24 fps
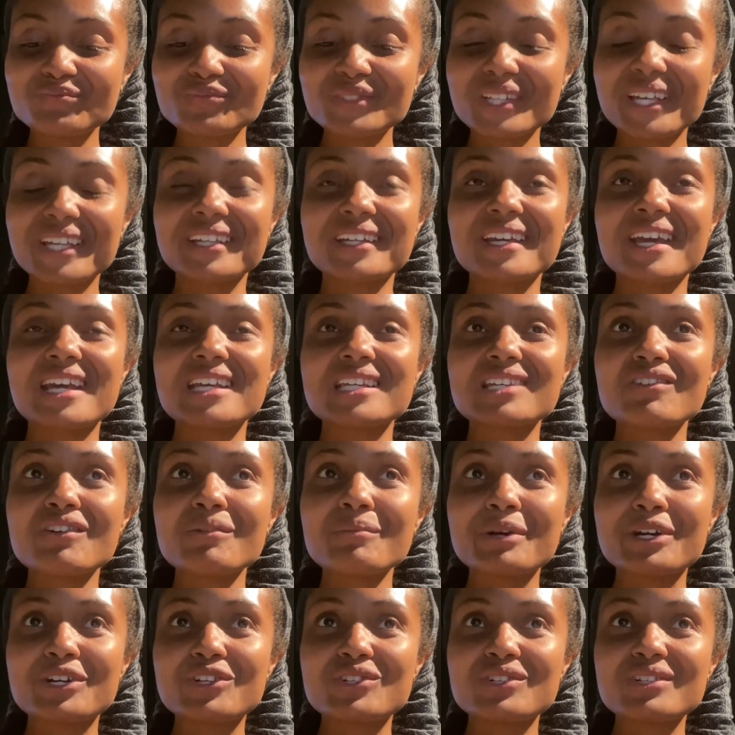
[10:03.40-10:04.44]
in case of
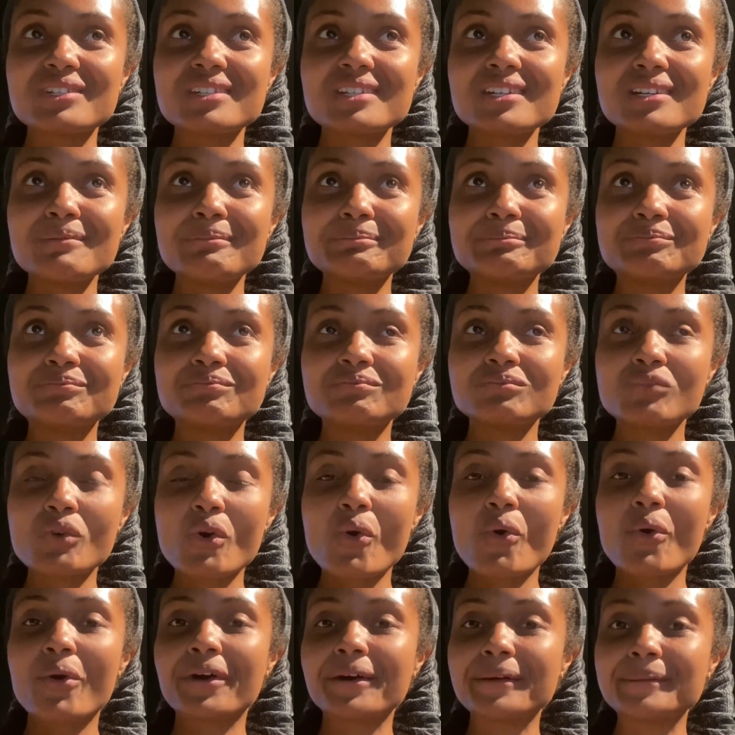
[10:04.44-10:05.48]
emergency,
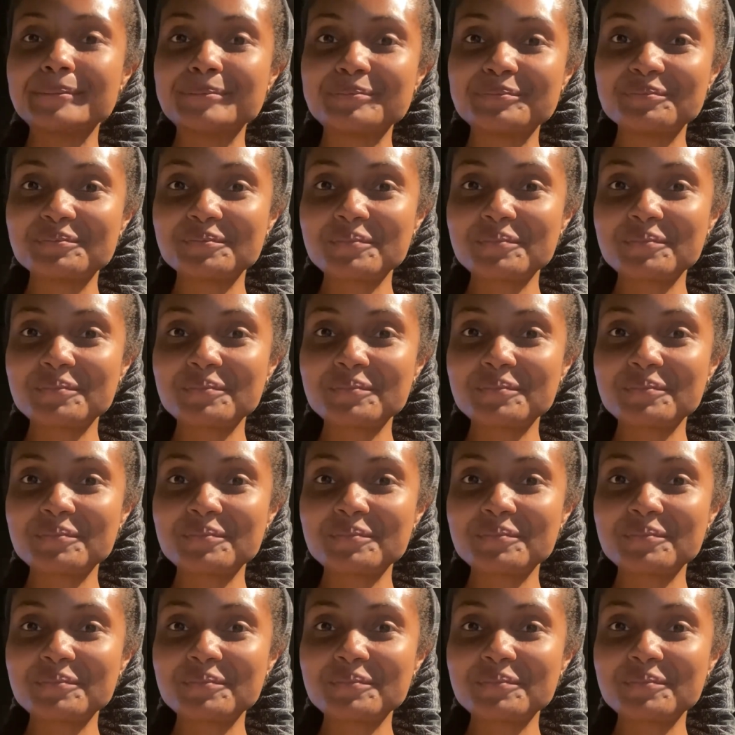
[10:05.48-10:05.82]
or